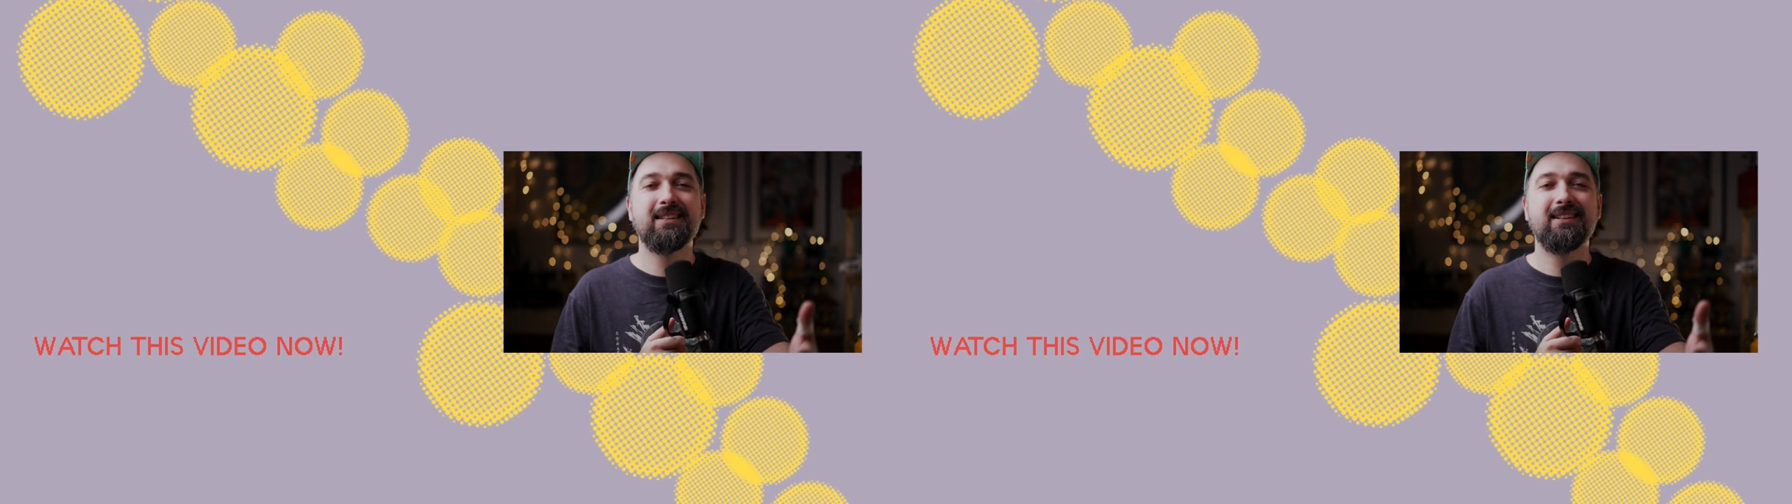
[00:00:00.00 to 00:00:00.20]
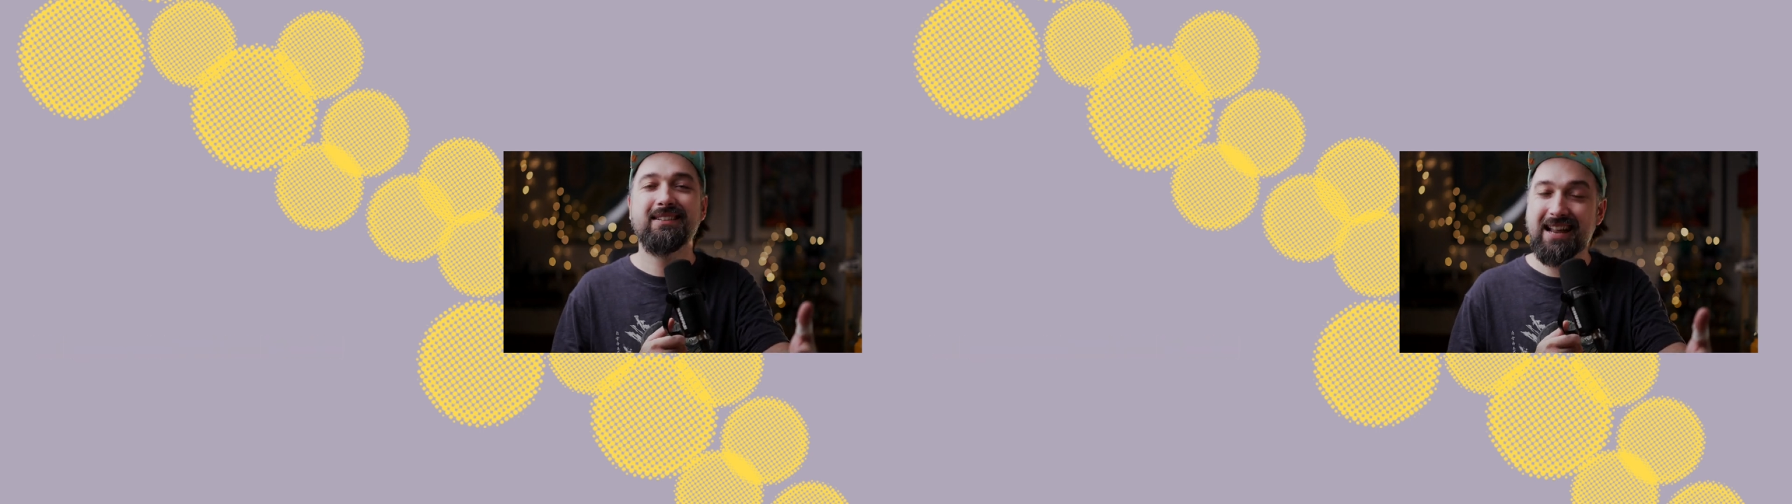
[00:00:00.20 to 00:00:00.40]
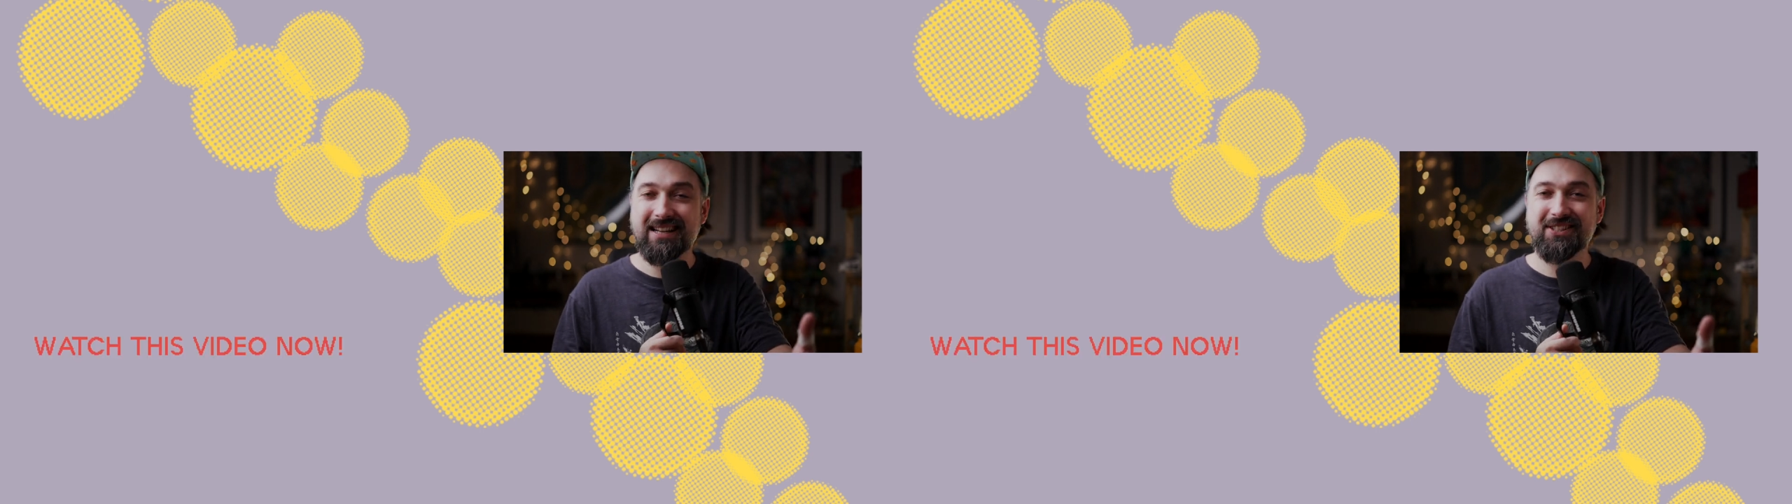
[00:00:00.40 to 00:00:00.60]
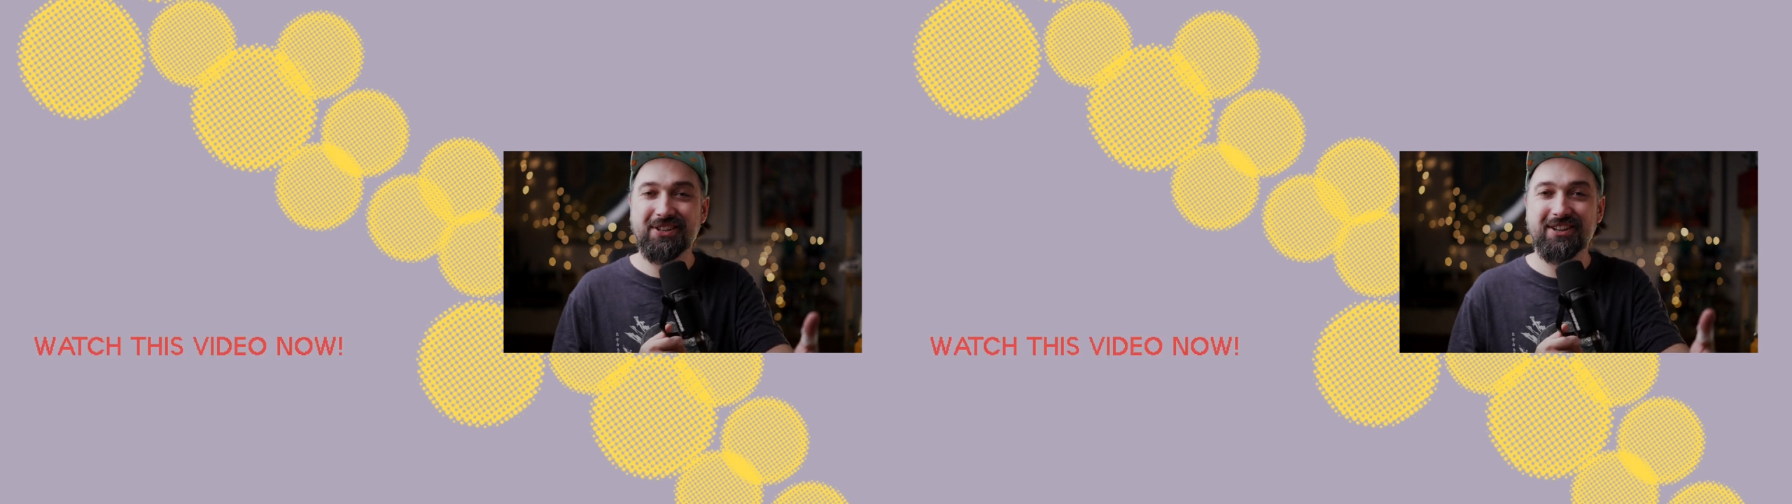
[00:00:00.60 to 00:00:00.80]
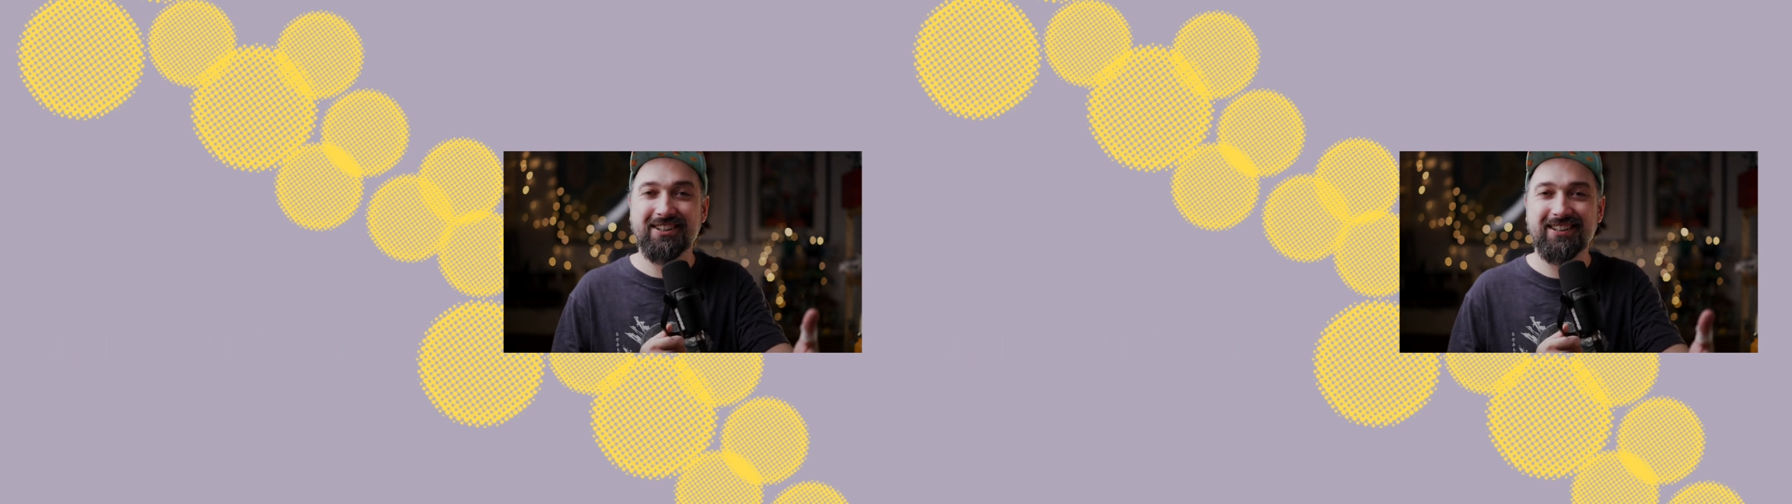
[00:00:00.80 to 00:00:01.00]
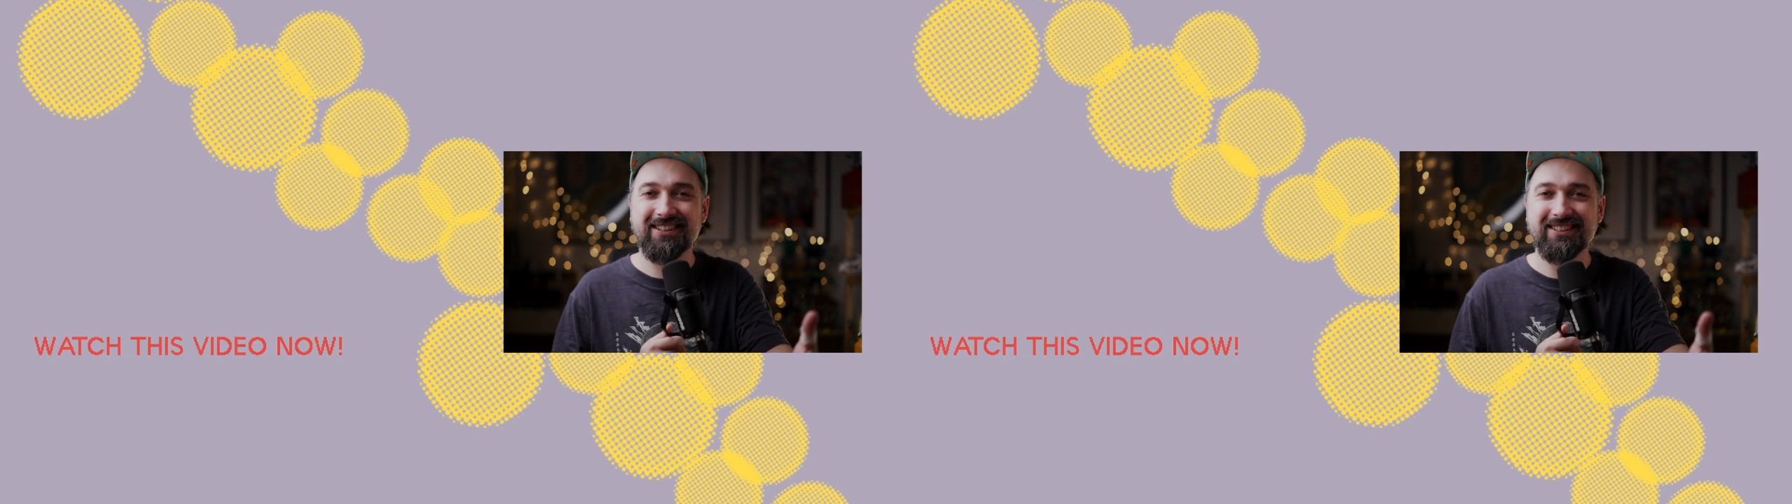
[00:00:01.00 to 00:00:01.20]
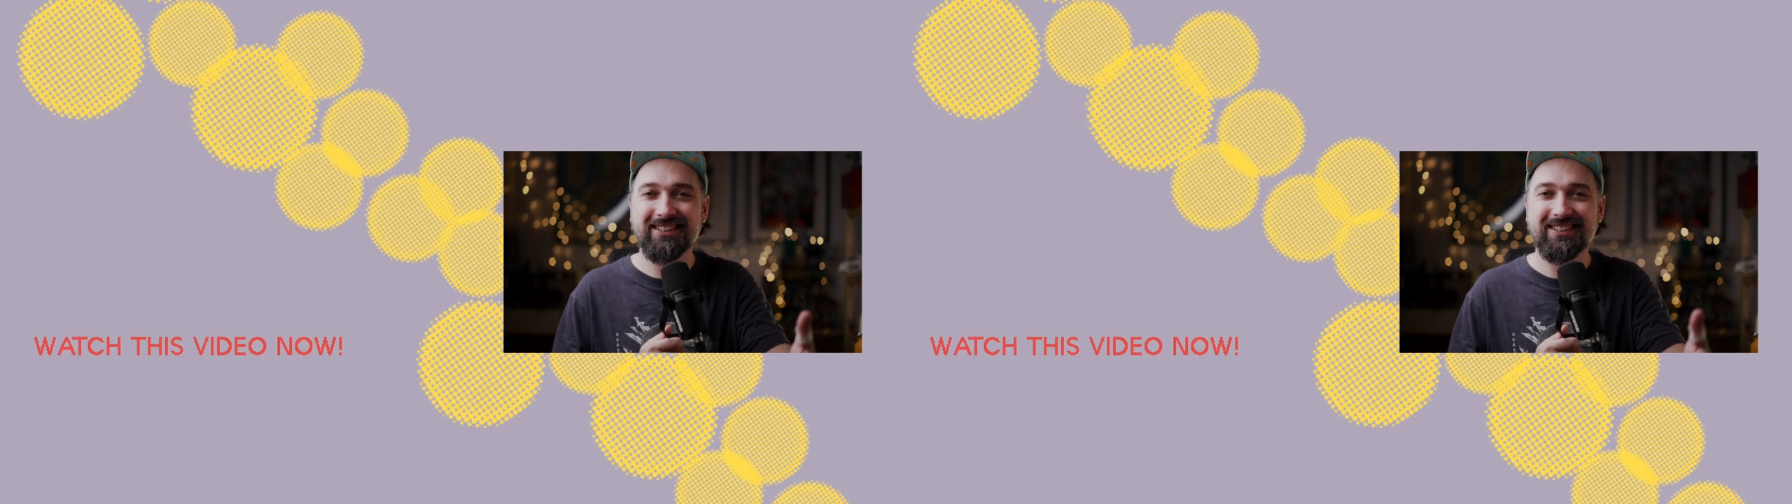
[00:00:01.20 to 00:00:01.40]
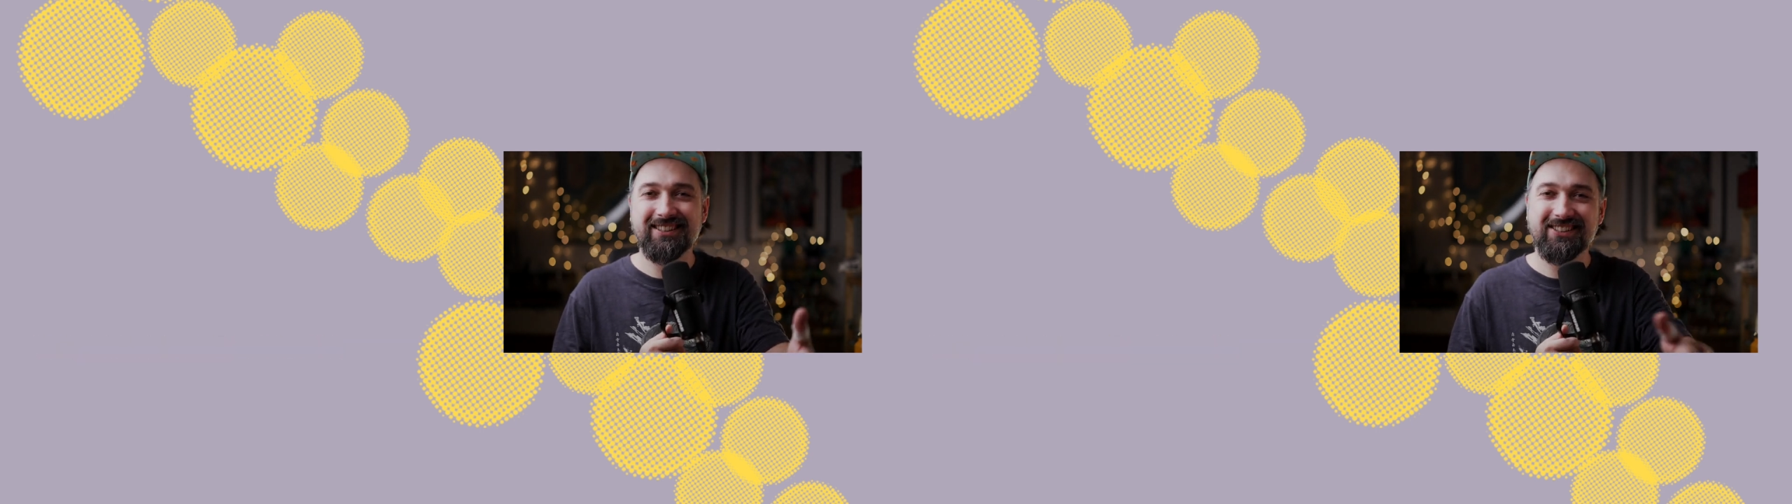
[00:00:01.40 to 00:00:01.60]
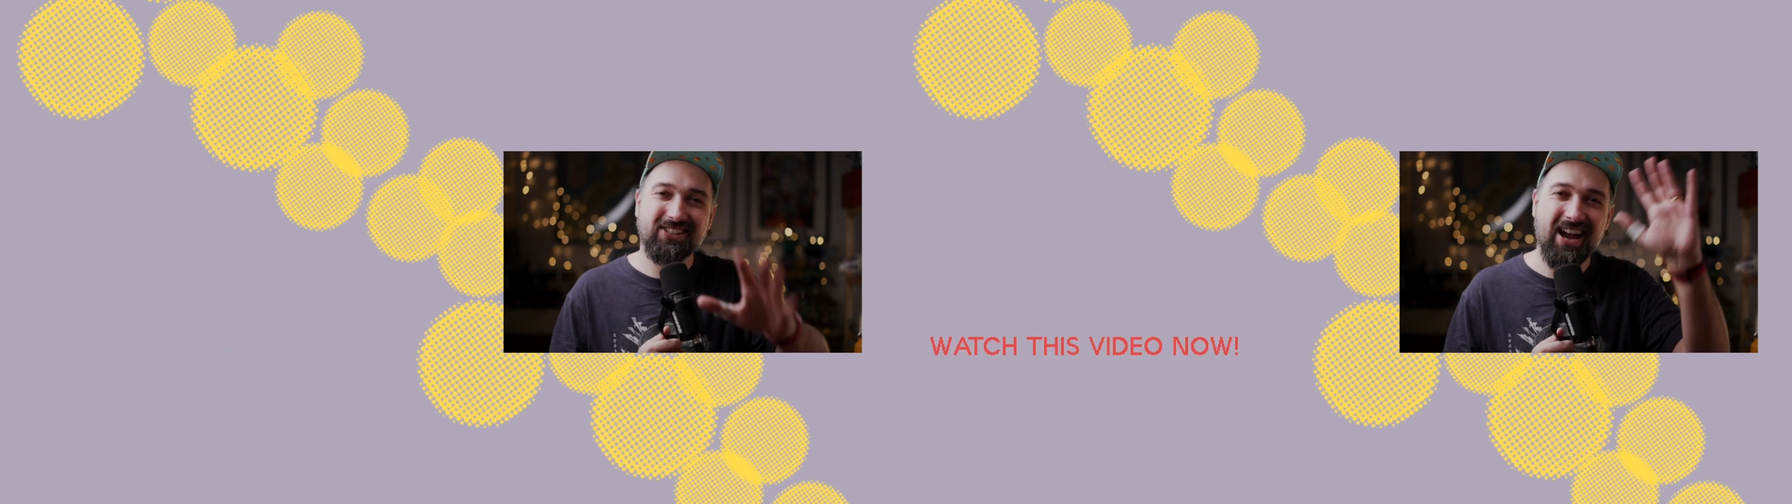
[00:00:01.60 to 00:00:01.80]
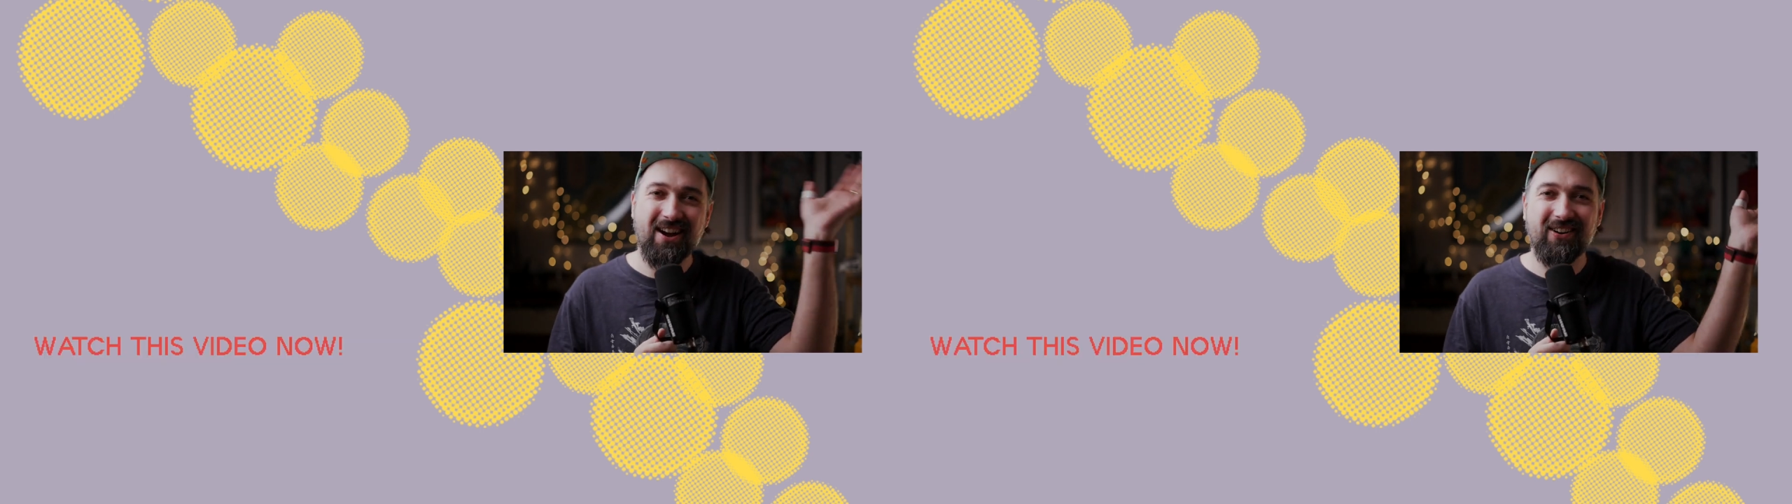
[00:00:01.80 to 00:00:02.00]
next year.
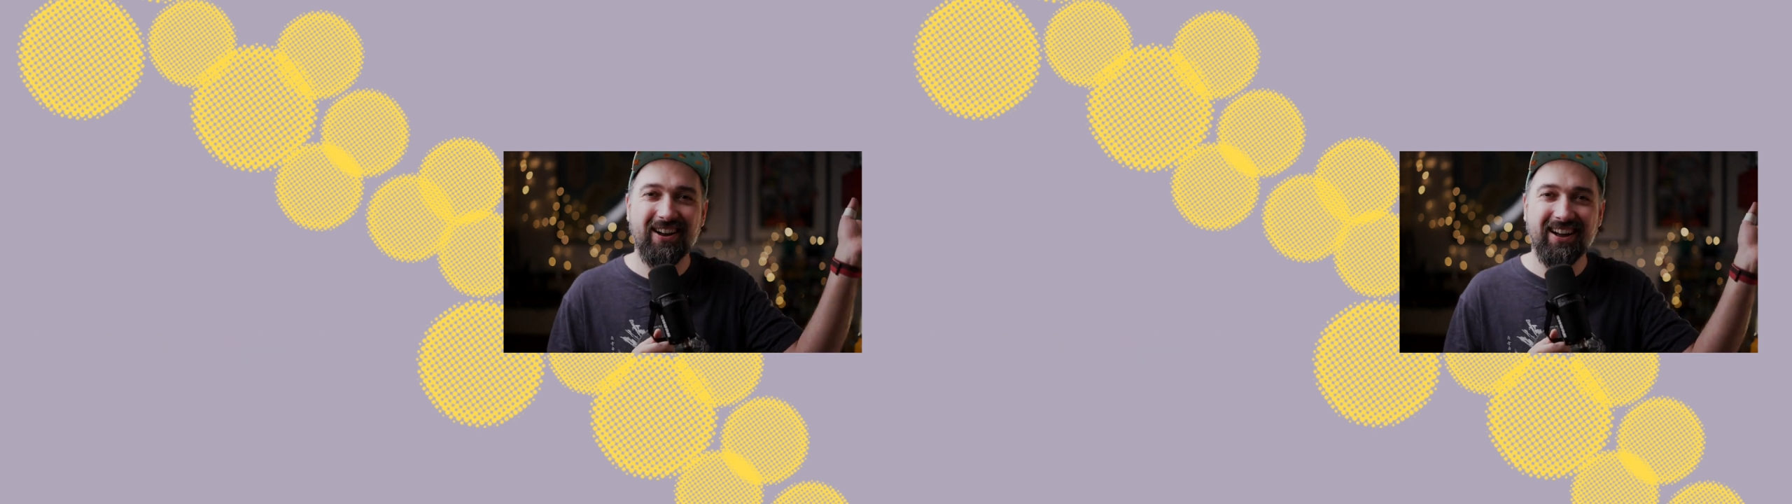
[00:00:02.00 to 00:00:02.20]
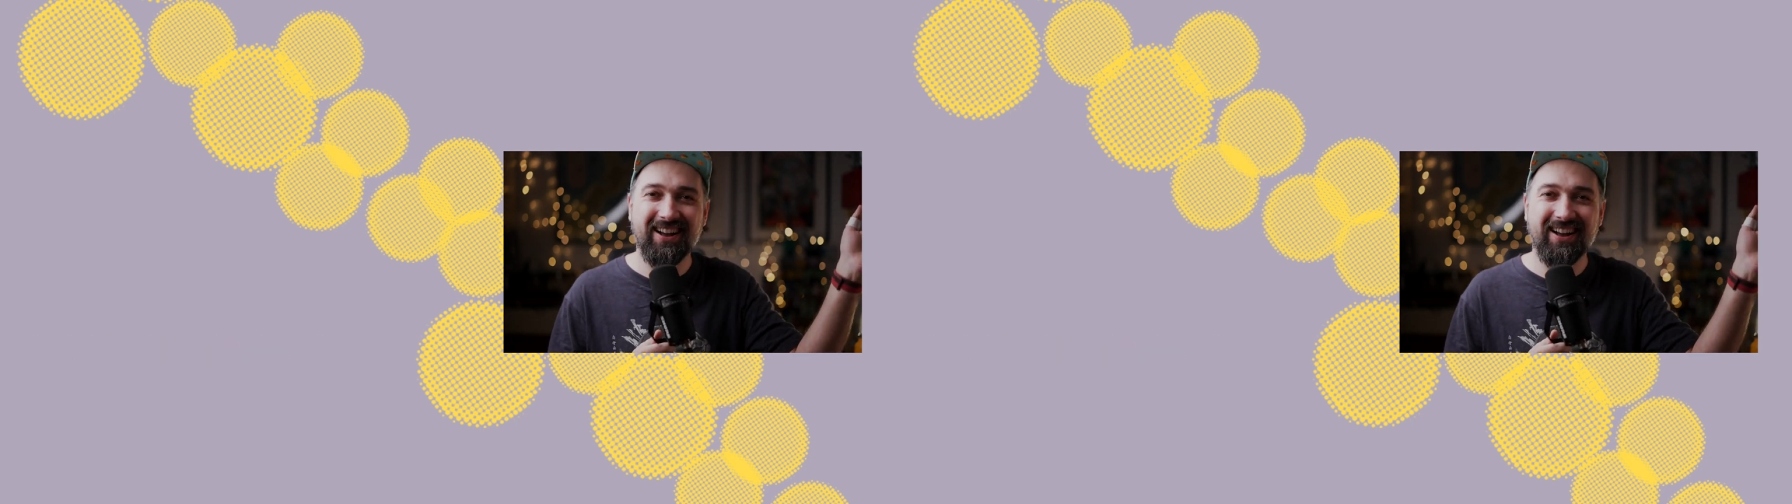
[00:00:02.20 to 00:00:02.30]
Ciao.